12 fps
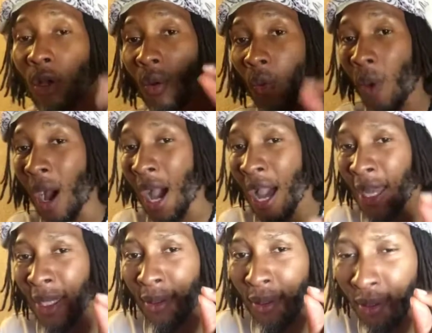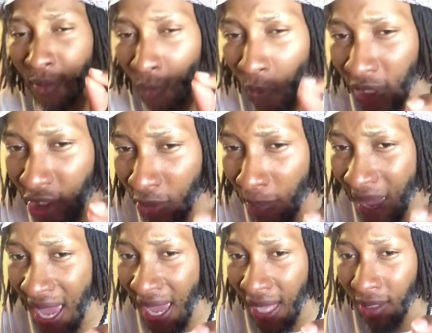why we should
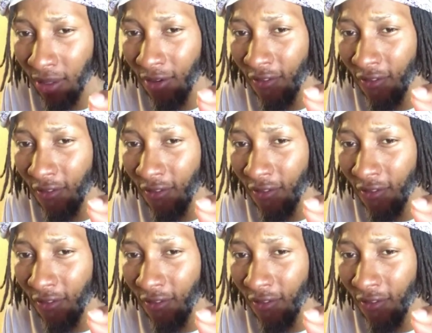ban